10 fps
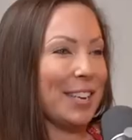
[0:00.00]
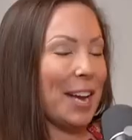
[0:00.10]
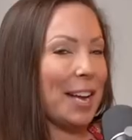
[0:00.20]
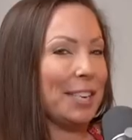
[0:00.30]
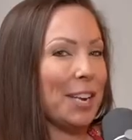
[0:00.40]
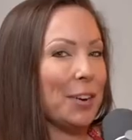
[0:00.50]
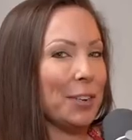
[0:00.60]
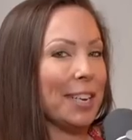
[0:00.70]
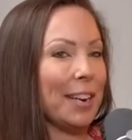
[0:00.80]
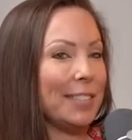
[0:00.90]
so in
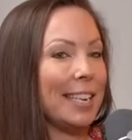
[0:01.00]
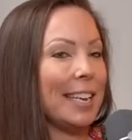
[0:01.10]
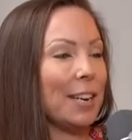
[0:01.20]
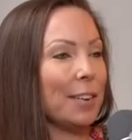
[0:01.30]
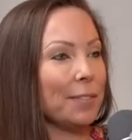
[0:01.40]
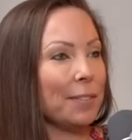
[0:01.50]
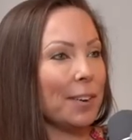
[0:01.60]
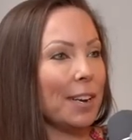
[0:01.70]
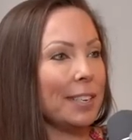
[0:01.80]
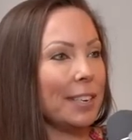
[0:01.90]
general, I've stayed out of
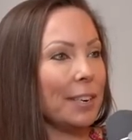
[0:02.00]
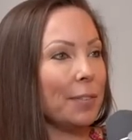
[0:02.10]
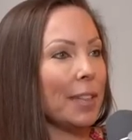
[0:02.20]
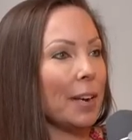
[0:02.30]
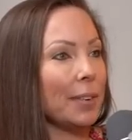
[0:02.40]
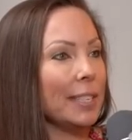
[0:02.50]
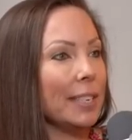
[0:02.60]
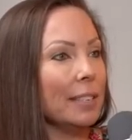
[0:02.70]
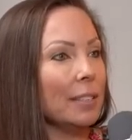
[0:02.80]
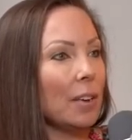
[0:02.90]
Ontario for that
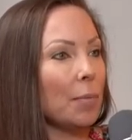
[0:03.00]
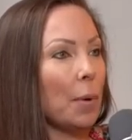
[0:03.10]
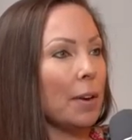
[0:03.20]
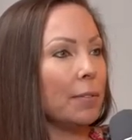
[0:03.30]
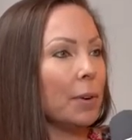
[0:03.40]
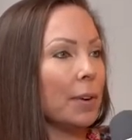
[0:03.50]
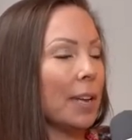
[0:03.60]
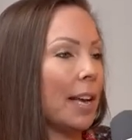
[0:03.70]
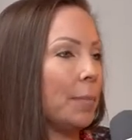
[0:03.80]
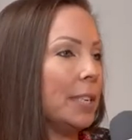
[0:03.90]
reason. Good. So I've bought in Florida,
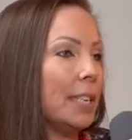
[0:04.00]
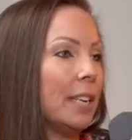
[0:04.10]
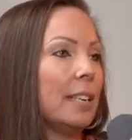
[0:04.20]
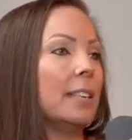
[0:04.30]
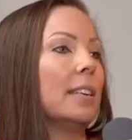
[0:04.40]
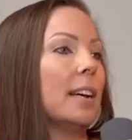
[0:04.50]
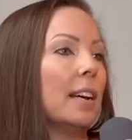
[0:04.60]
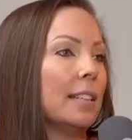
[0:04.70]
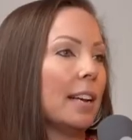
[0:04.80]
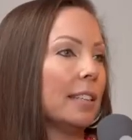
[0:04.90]
Edmonton,
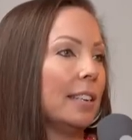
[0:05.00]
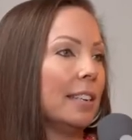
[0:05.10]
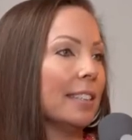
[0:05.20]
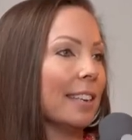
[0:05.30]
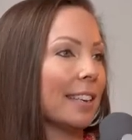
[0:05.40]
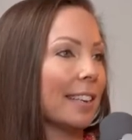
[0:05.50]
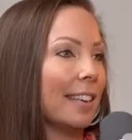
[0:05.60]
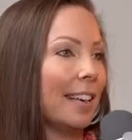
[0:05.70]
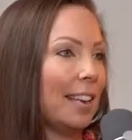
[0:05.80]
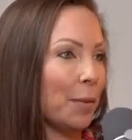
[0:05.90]
Langley,
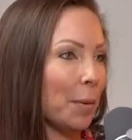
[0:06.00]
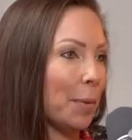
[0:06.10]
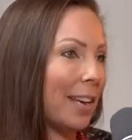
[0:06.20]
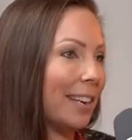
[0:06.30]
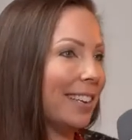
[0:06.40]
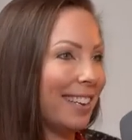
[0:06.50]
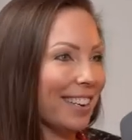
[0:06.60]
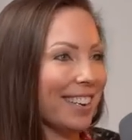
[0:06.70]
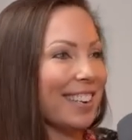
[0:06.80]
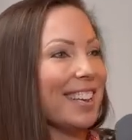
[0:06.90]
anywhere but
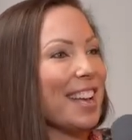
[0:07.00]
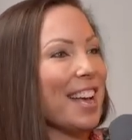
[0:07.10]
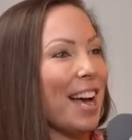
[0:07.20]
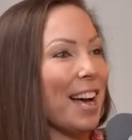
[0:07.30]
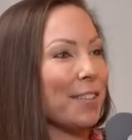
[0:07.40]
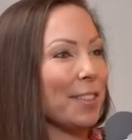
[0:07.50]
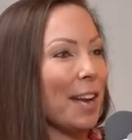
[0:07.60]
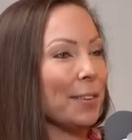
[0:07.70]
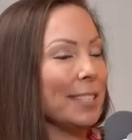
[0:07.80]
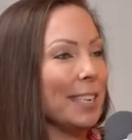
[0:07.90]
here for
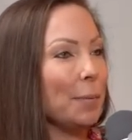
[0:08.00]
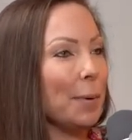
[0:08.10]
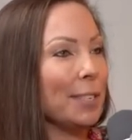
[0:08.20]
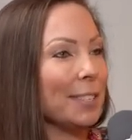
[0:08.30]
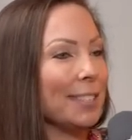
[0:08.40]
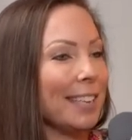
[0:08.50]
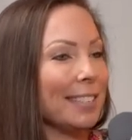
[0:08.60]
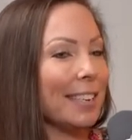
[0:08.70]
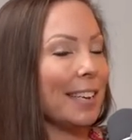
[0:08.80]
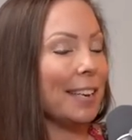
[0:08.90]
that reason. But just
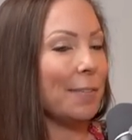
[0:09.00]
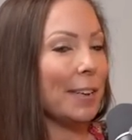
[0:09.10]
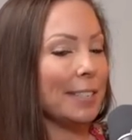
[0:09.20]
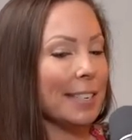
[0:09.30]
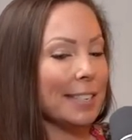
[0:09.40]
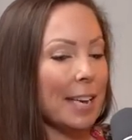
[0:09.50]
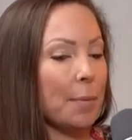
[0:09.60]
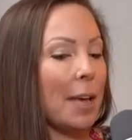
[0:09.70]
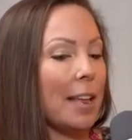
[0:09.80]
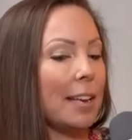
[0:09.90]
as an investing
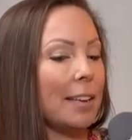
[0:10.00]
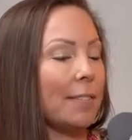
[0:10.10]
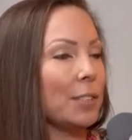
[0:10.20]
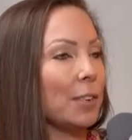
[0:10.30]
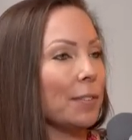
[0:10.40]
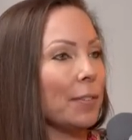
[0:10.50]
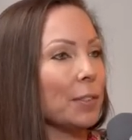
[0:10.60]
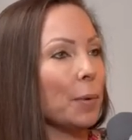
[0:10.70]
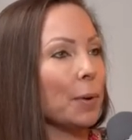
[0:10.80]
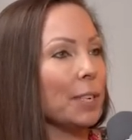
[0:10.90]
tip, any investor I've ever
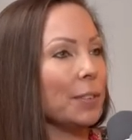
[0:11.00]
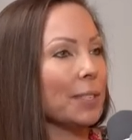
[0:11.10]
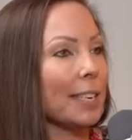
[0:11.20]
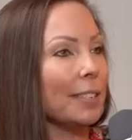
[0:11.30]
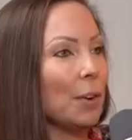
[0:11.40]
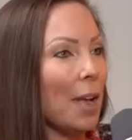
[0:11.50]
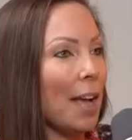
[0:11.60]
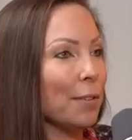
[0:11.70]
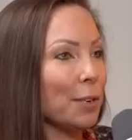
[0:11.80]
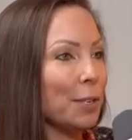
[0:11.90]
spoken to is don't
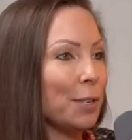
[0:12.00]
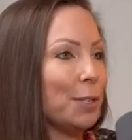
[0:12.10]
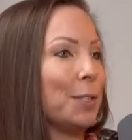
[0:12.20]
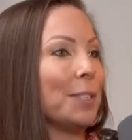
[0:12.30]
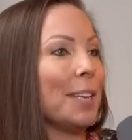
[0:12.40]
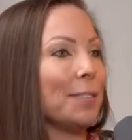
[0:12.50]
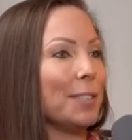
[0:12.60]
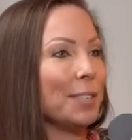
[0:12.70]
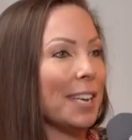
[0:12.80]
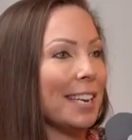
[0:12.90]
ever introduce yourself to
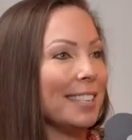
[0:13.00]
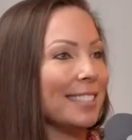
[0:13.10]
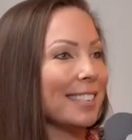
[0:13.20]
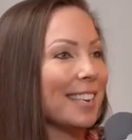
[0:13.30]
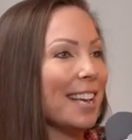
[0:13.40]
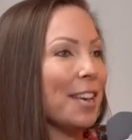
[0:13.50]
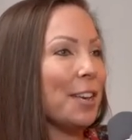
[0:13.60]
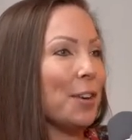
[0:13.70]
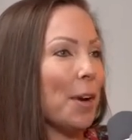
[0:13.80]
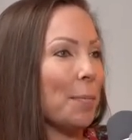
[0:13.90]
your tenants.
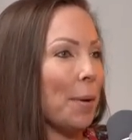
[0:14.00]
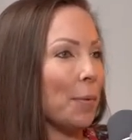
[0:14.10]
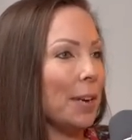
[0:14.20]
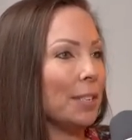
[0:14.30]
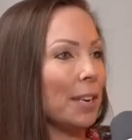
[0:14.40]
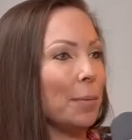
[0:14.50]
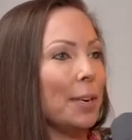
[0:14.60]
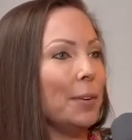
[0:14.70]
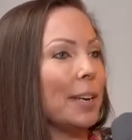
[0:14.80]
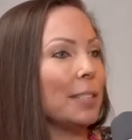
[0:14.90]
I met one gentleman
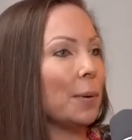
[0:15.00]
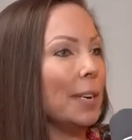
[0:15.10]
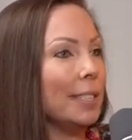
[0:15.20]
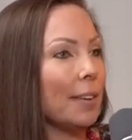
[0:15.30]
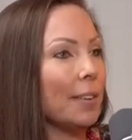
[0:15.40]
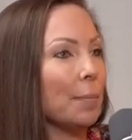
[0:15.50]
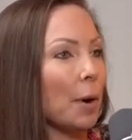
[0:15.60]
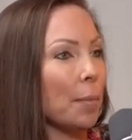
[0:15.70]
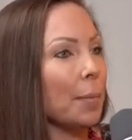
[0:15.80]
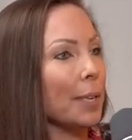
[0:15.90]
who has 27
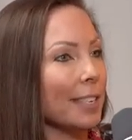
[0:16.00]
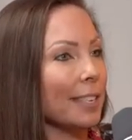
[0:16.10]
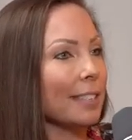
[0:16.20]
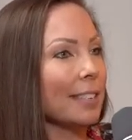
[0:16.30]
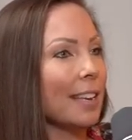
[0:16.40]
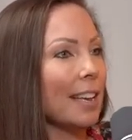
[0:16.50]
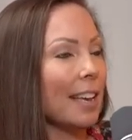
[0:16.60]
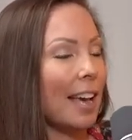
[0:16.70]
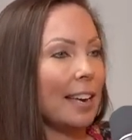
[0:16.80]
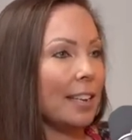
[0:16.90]
apartment buildings
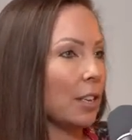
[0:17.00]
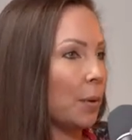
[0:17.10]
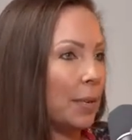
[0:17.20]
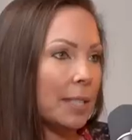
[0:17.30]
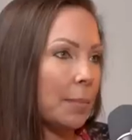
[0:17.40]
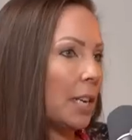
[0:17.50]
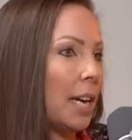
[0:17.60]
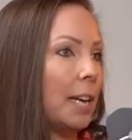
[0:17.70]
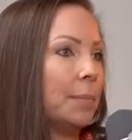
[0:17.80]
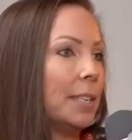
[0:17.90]
and he'll go in
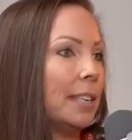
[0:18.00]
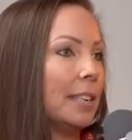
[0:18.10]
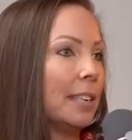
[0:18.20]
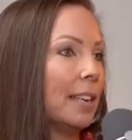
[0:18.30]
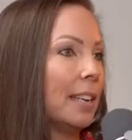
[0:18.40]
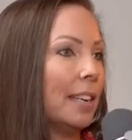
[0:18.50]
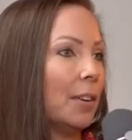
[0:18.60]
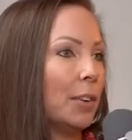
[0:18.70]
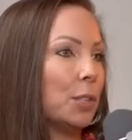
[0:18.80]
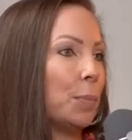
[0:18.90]
sometimes and,
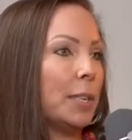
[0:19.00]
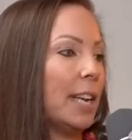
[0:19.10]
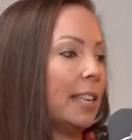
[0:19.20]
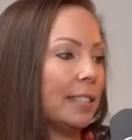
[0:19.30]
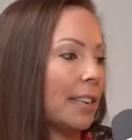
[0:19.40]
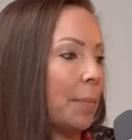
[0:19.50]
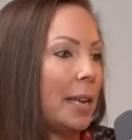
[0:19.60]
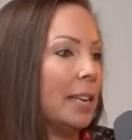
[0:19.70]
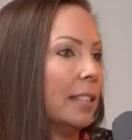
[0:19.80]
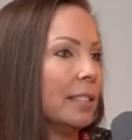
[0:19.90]
he'll just pretend he's
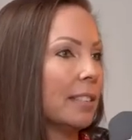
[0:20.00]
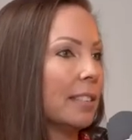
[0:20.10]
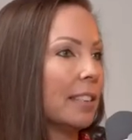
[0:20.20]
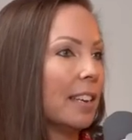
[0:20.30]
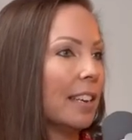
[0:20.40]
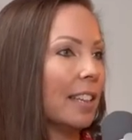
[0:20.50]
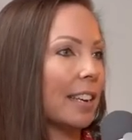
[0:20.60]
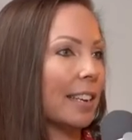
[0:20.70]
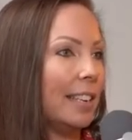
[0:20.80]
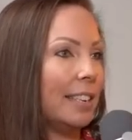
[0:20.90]
maintenance.
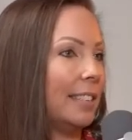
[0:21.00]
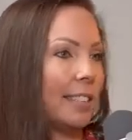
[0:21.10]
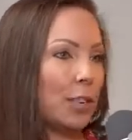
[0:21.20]
He's